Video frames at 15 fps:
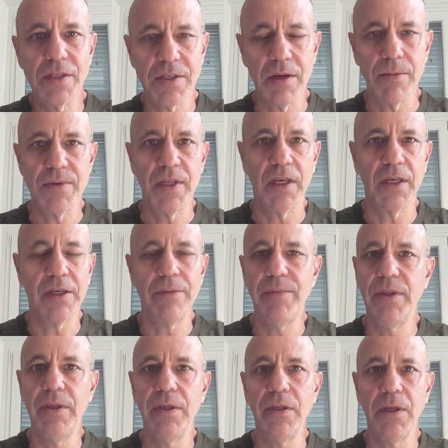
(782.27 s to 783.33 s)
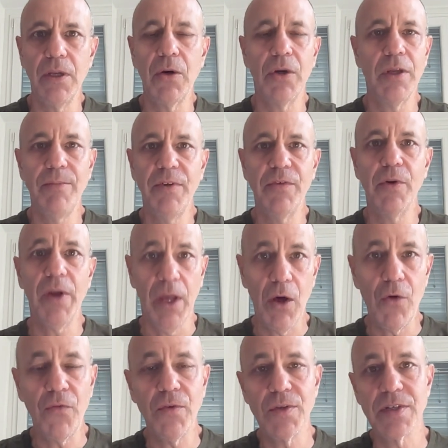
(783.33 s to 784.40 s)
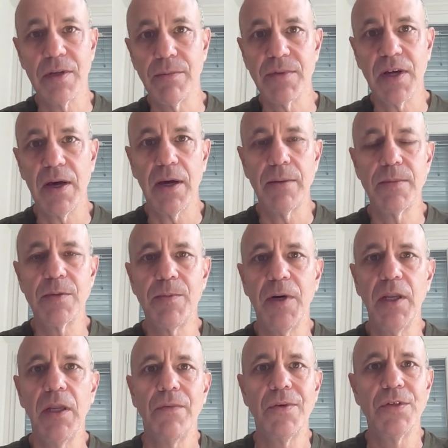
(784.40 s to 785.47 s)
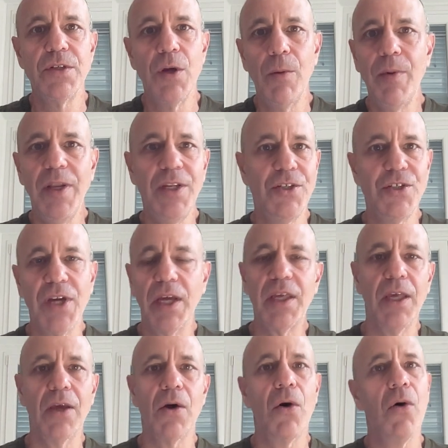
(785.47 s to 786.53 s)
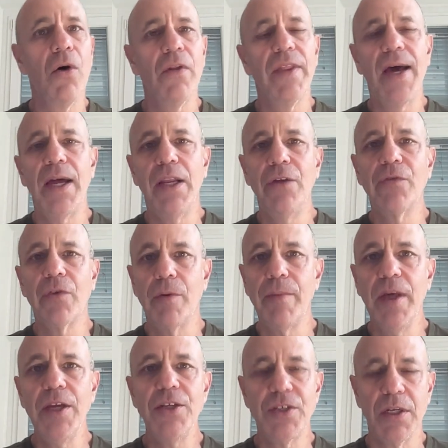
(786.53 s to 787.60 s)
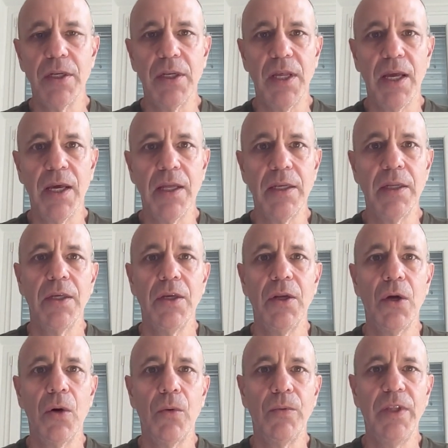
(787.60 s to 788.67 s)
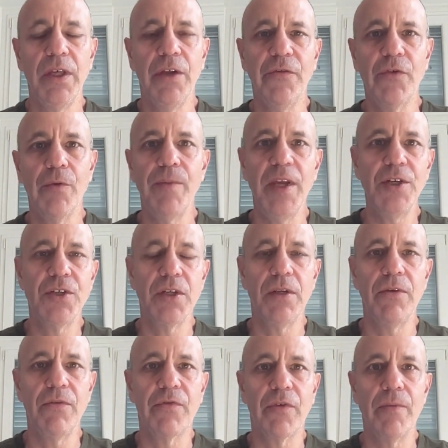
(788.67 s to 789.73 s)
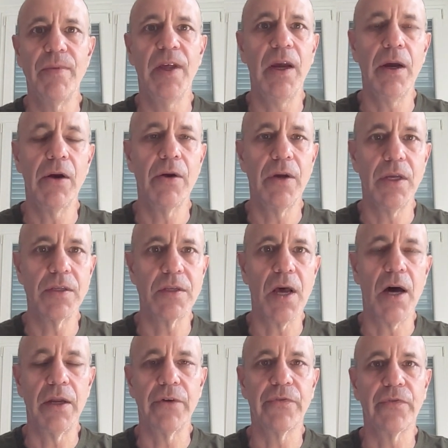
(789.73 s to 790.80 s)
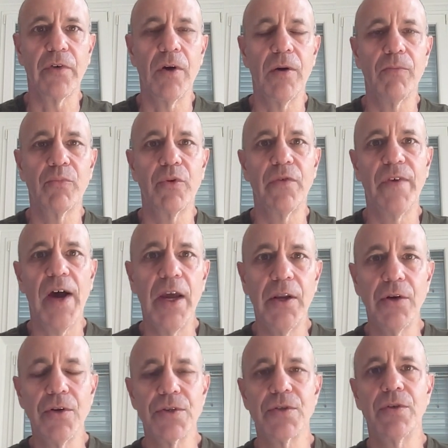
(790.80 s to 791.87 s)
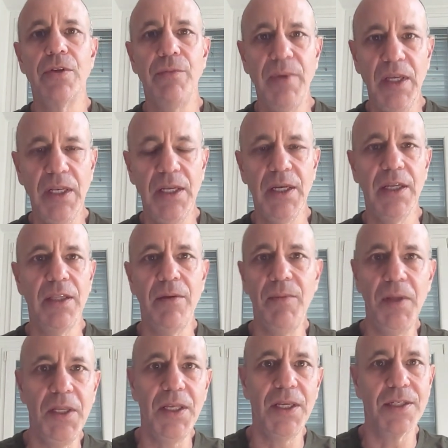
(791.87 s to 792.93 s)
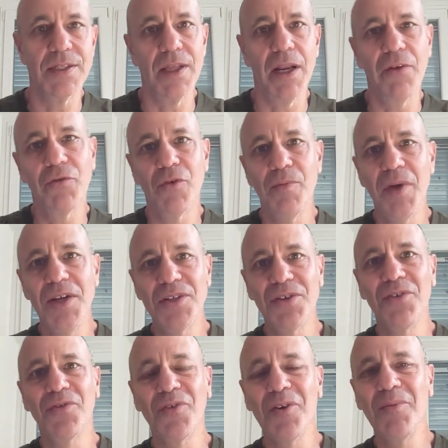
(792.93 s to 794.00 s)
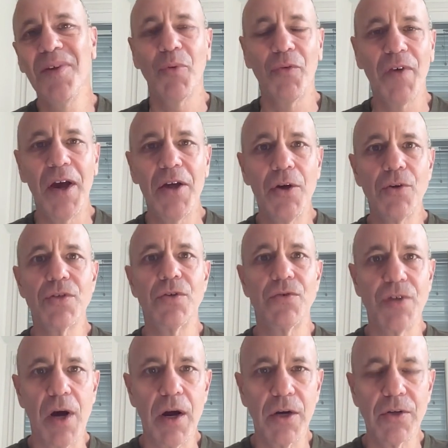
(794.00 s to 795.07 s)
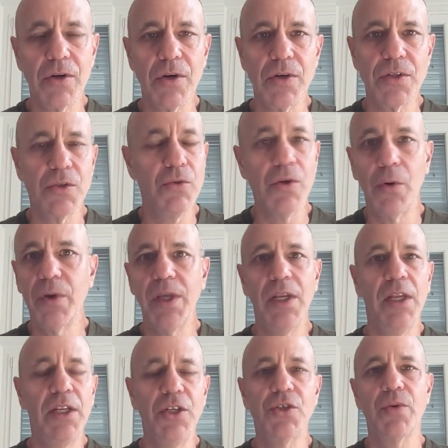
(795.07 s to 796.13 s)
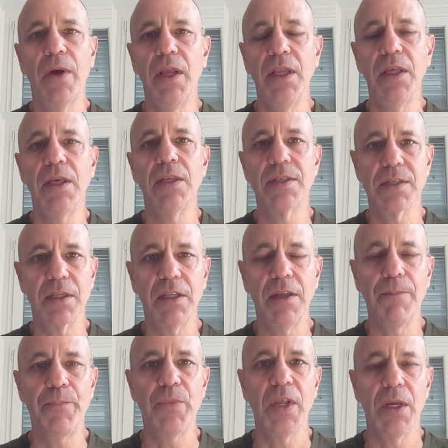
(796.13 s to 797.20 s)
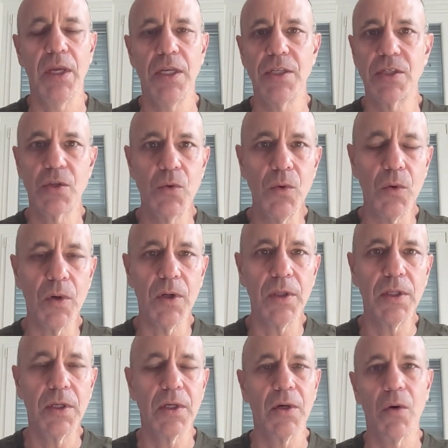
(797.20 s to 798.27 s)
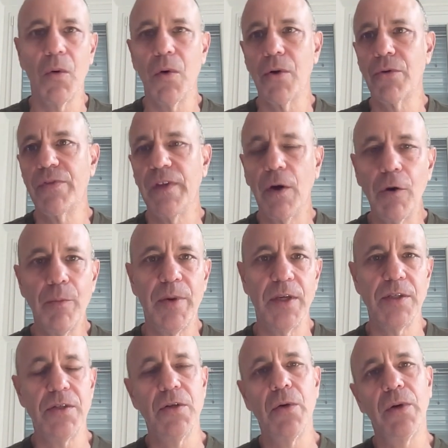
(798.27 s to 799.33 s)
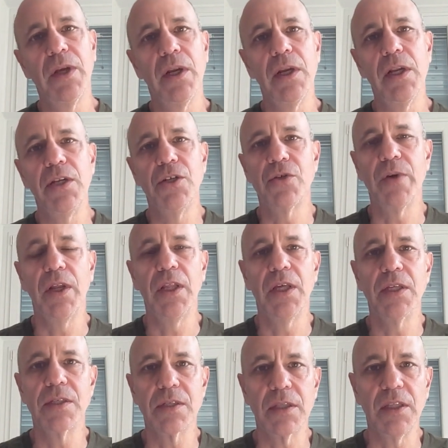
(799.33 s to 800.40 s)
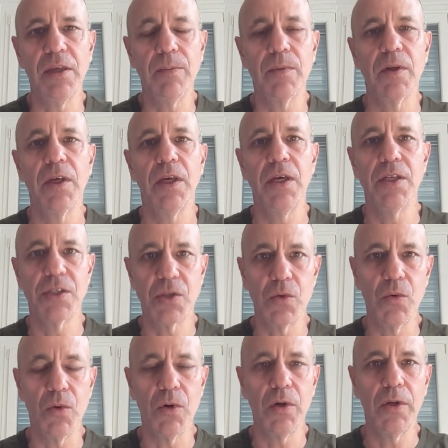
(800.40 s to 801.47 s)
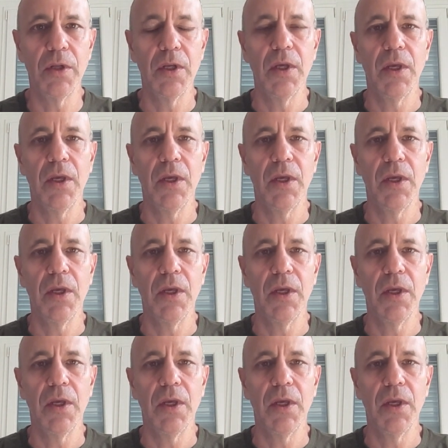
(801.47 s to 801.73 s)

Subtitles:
something can be very helpful sometimes, but there's nobody checking all that information. And, the information from there is gotten from providers or the media, and the media gets that information from providers or doctors who don't get any training in sleep in school, or therapists who don't get any training in sleep in school.